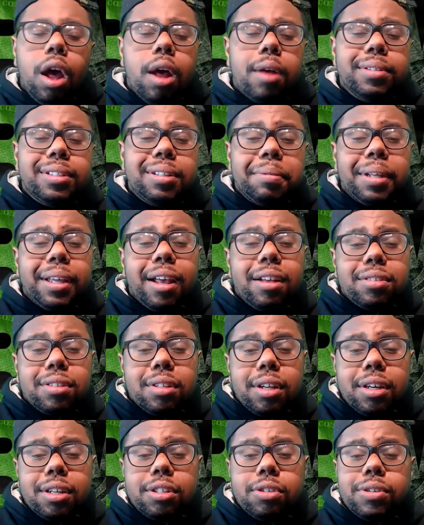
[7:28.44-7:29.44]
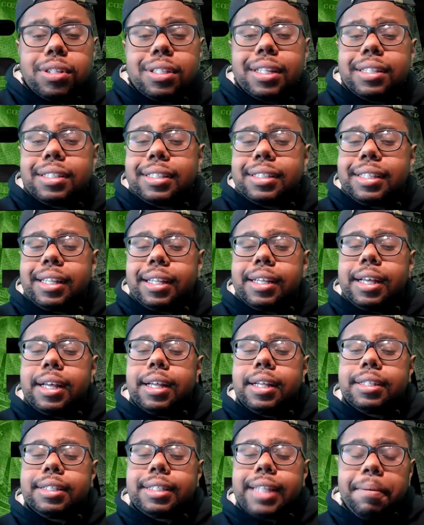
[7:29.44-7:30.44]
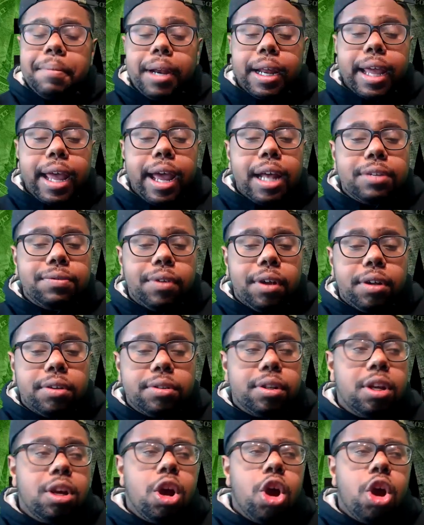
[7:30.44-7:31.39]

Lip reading: Something else to look into is this statement of cash flows.